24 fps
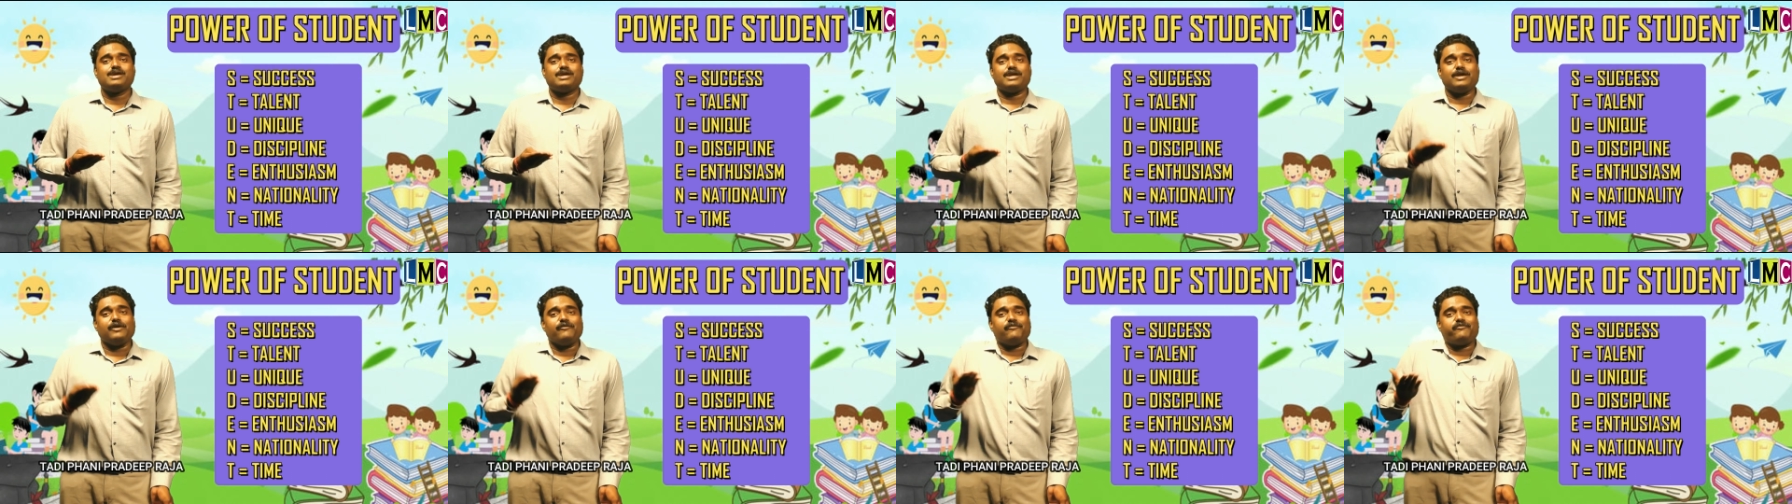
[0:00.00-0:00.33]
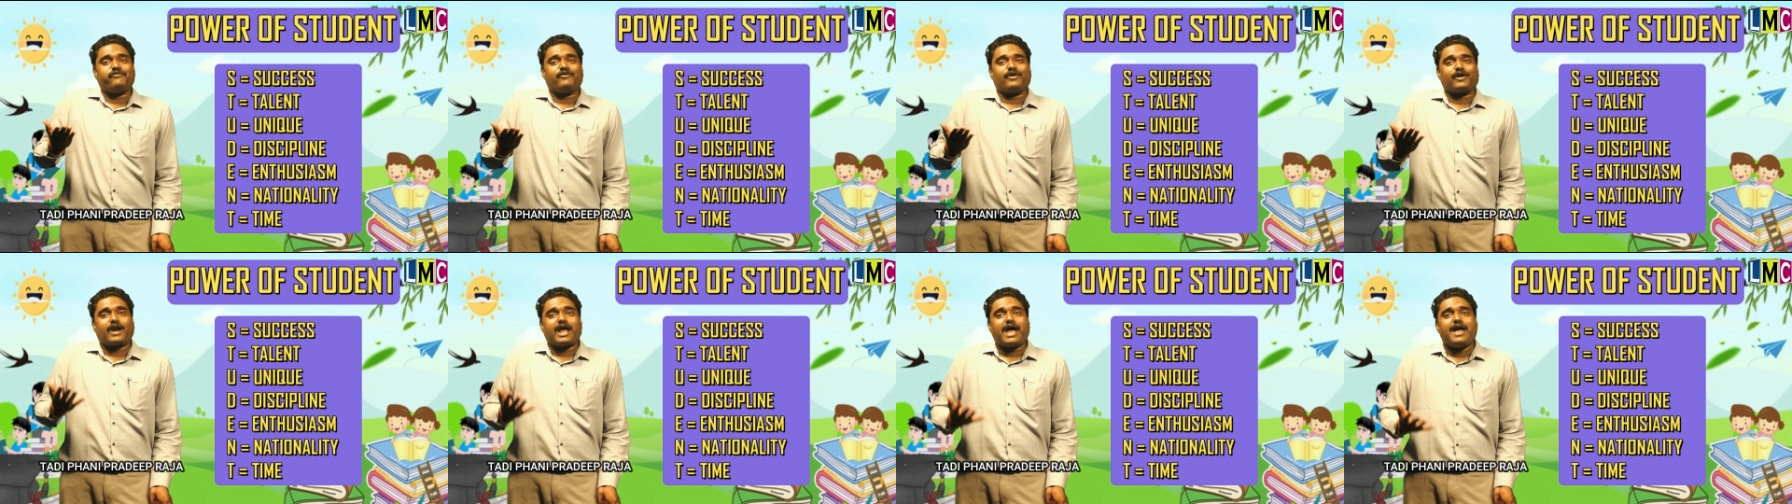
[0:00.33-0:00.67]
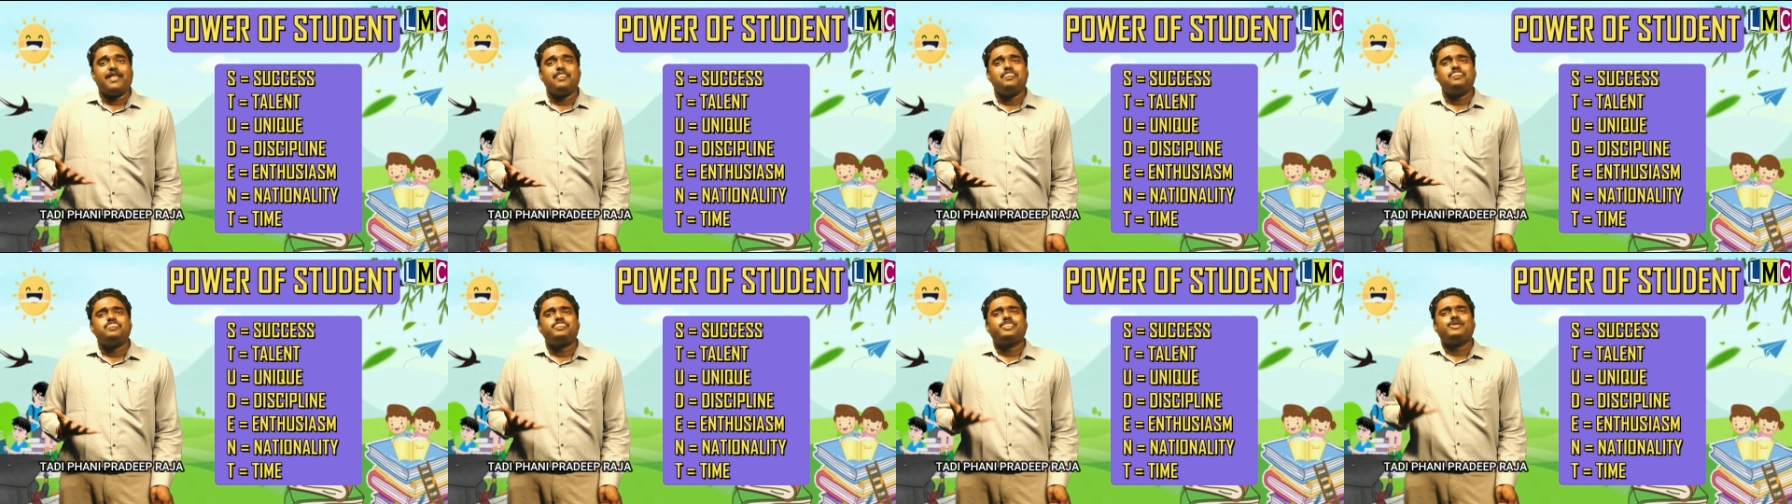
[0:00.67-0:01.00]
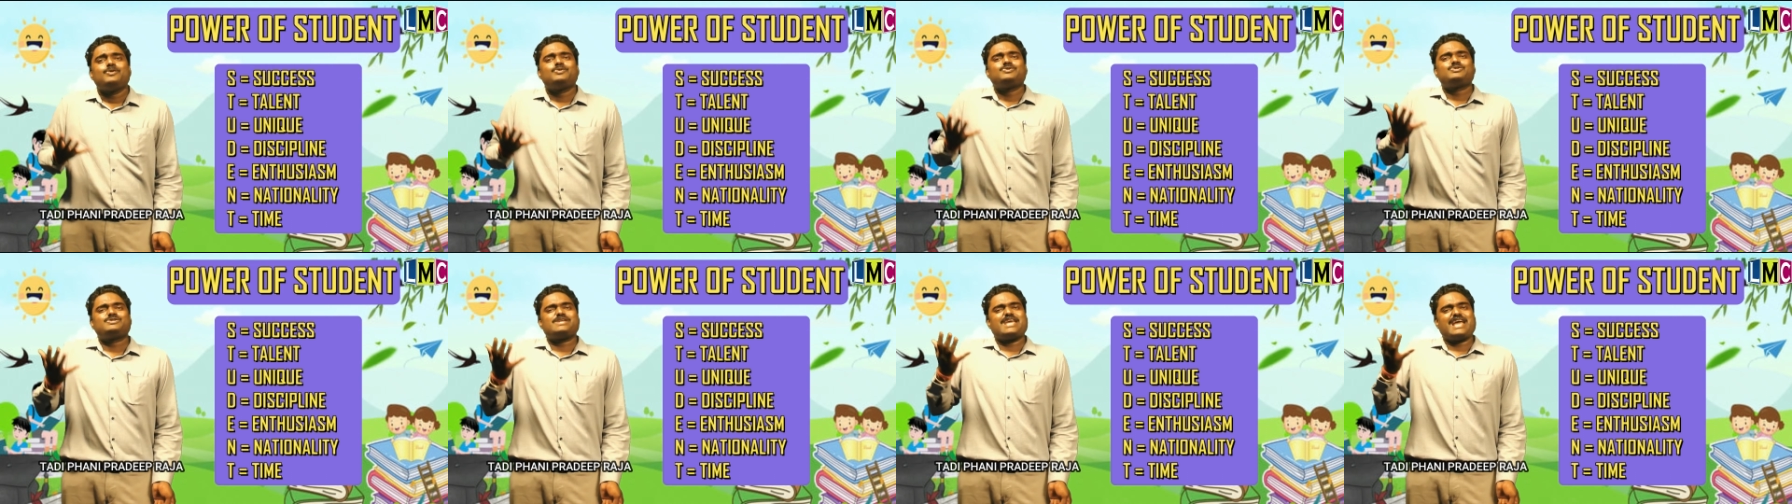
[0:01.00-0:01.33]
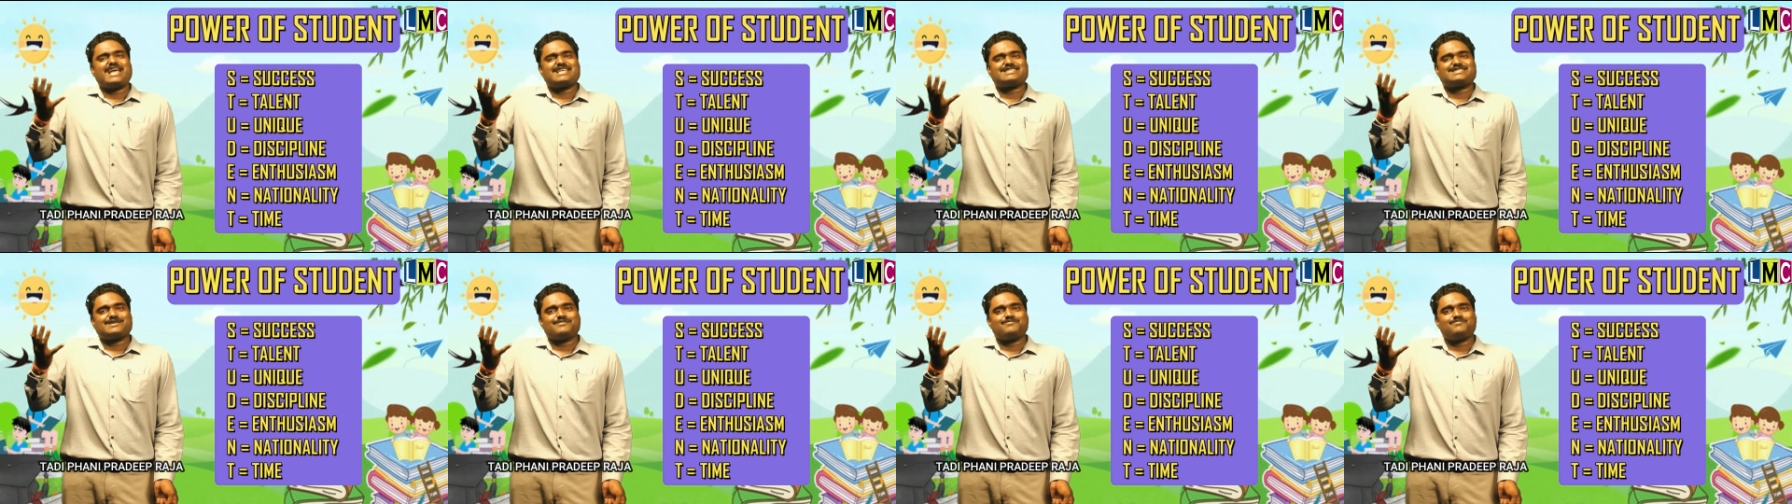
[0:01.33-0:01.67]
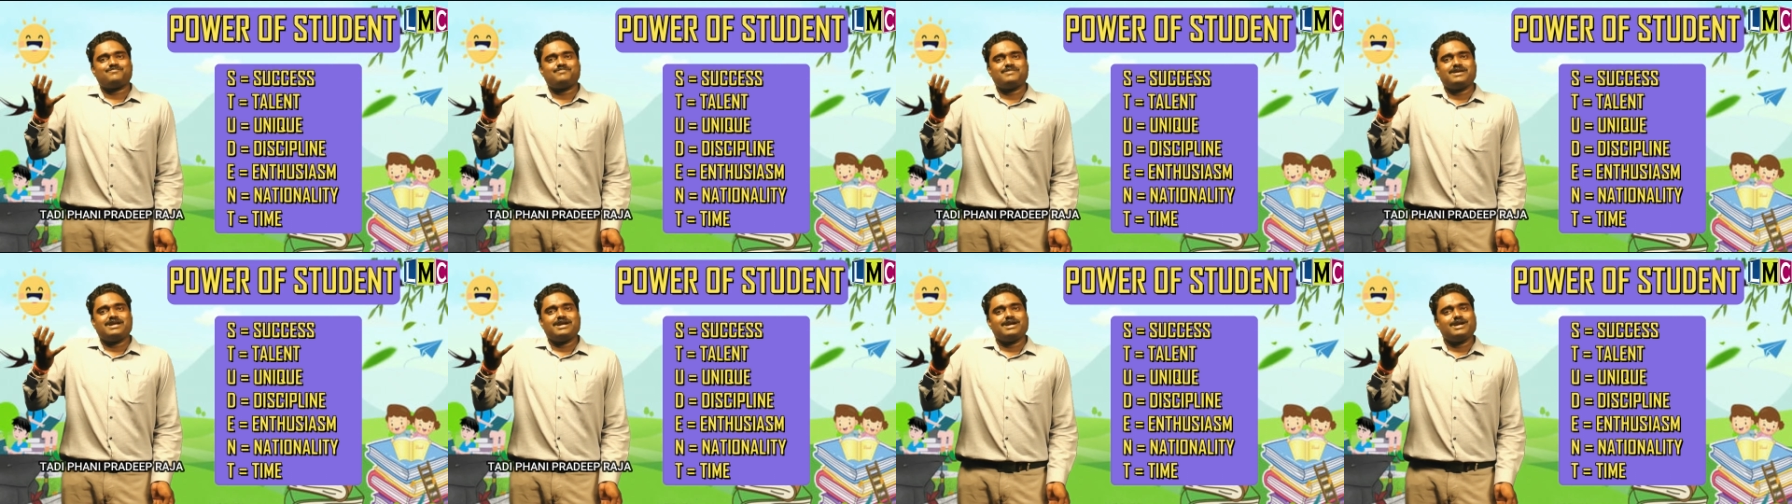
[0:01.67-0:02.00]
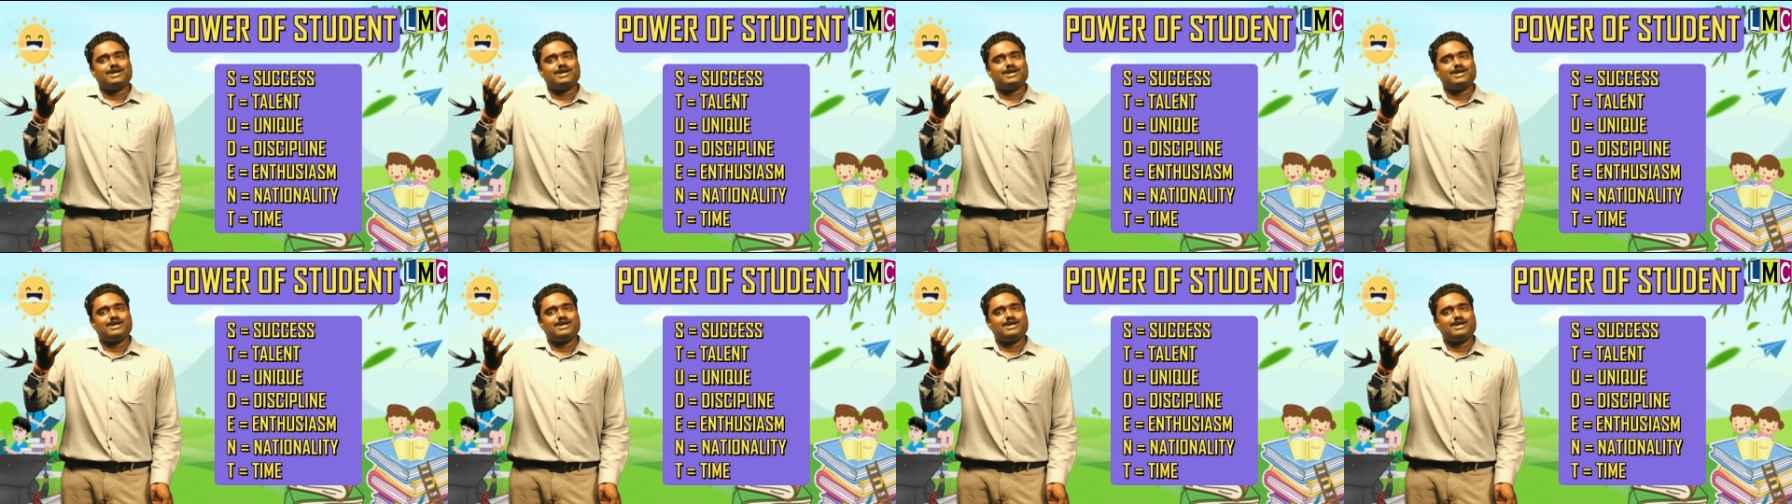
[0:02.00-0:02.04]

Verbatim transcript: E for enthusiasm,